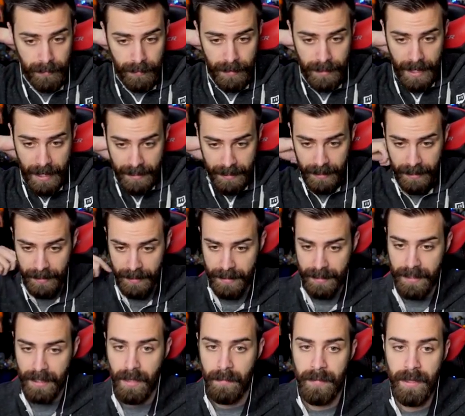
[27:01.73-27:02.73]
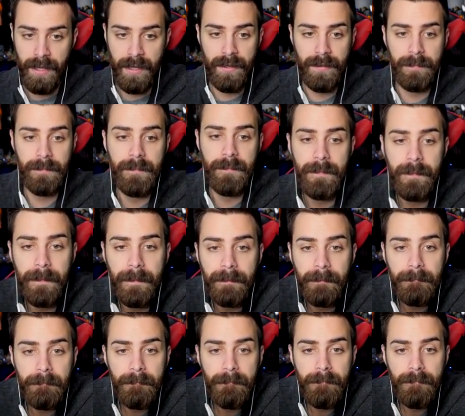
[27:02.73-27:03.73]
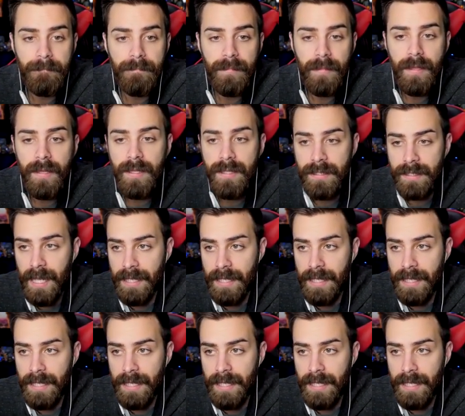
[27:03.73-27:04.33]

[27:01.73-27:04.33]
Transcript: This guy's gonna DC on me. This